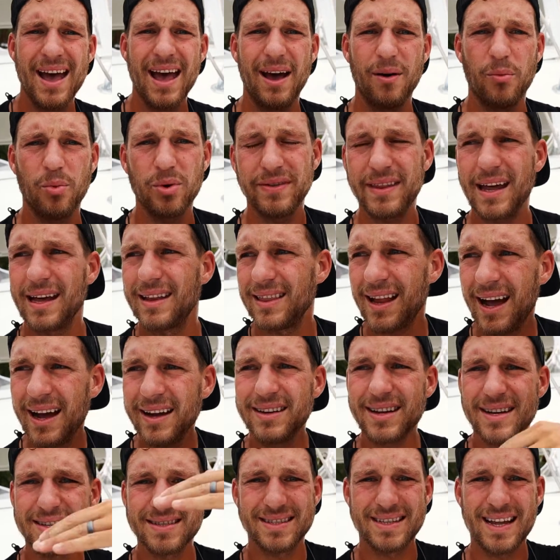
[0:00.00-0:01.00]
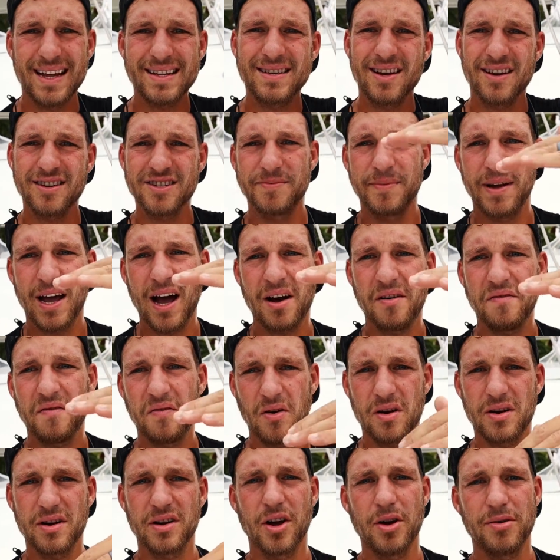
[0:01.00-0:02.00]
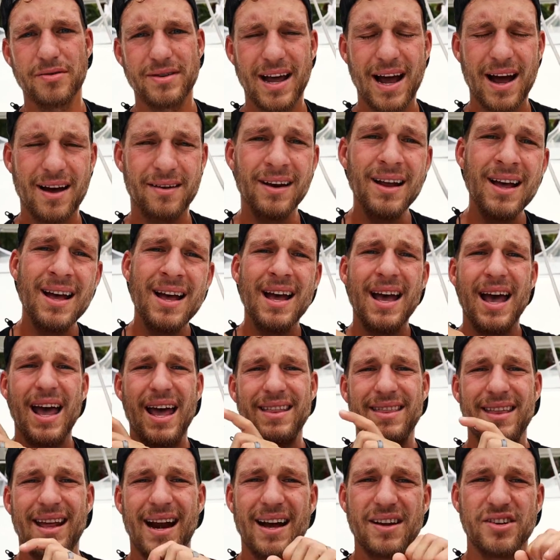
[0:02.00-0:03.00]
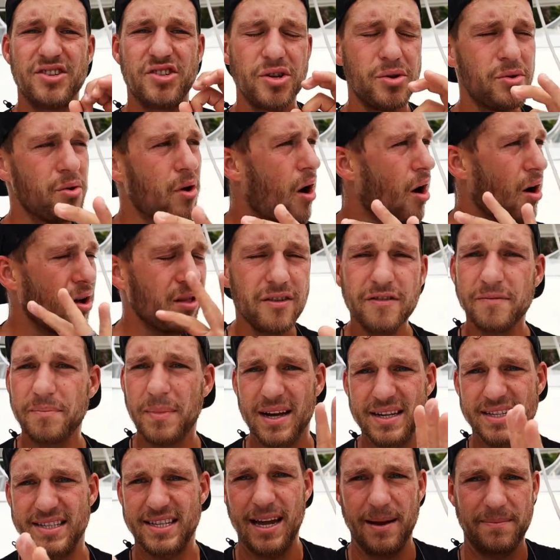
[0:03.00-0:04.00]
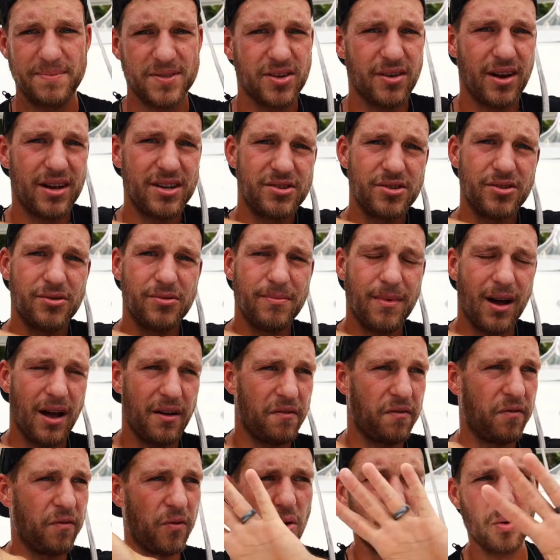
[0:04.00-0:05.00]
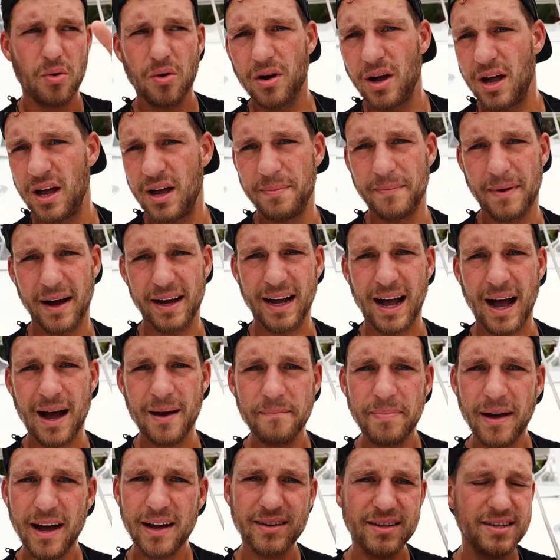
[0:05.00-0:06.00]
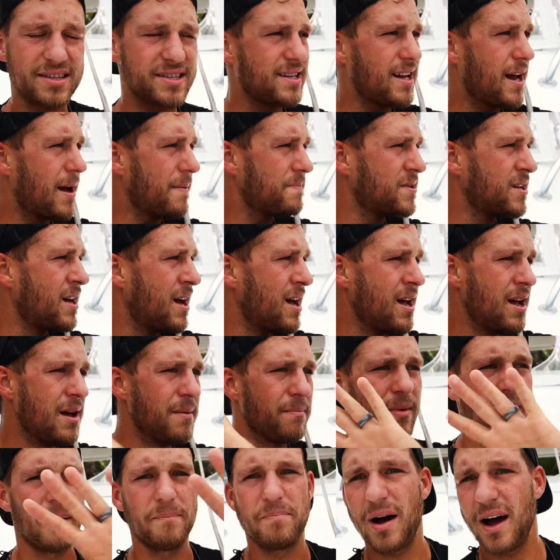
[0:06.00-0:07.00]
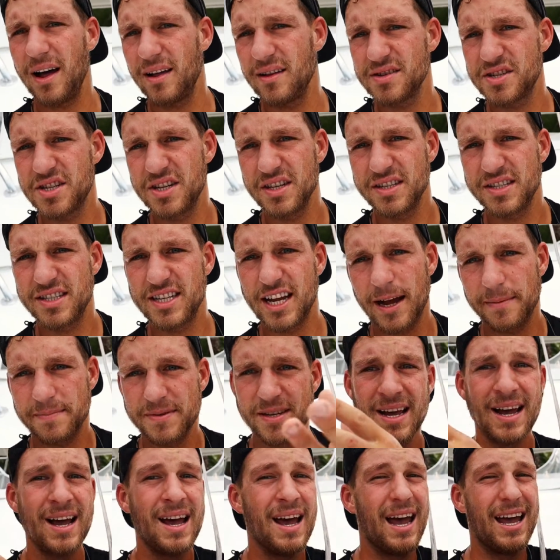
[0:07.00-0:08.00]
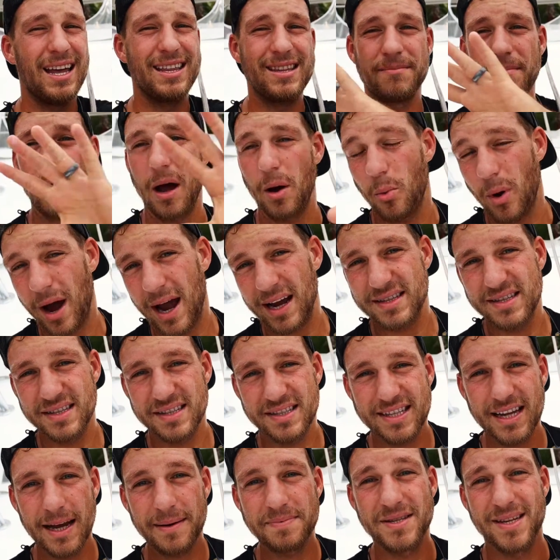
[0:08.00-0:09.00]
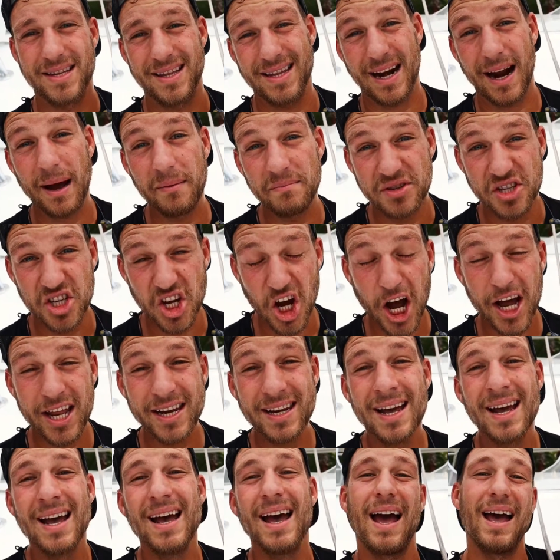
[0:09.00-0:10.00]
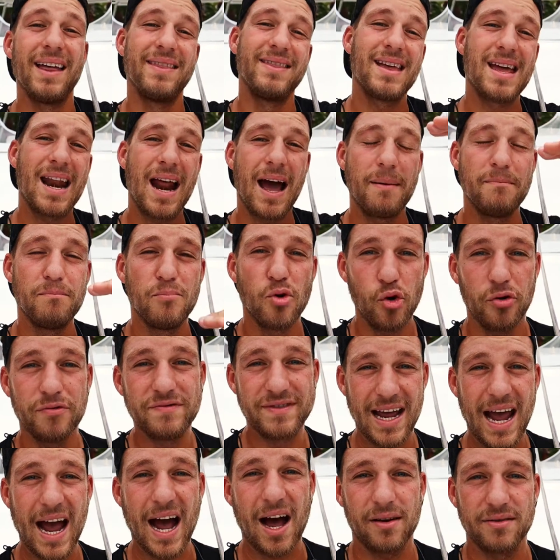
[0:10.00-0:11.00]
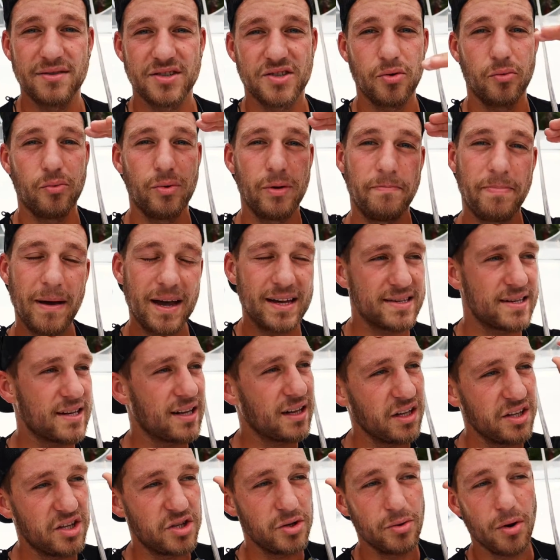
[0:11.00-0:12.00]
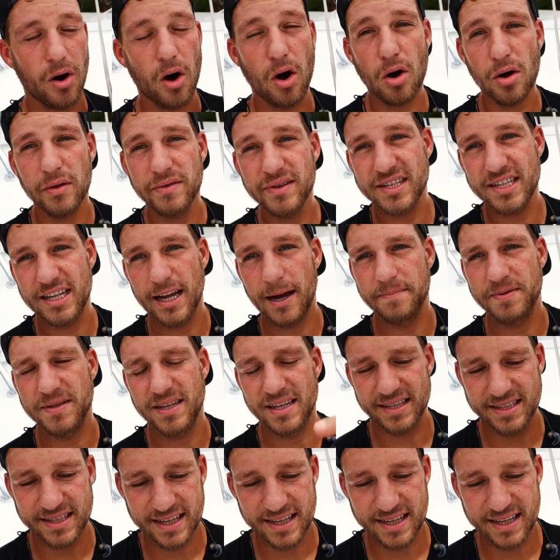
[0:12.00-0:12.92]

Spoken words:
And what that line does is that tells me how far to go down. And then I do all of my steps. So I do my compounding steps, my polishing steps, and then my waxing steps, and then I'm done, and then I move down. So we basically do all the steps in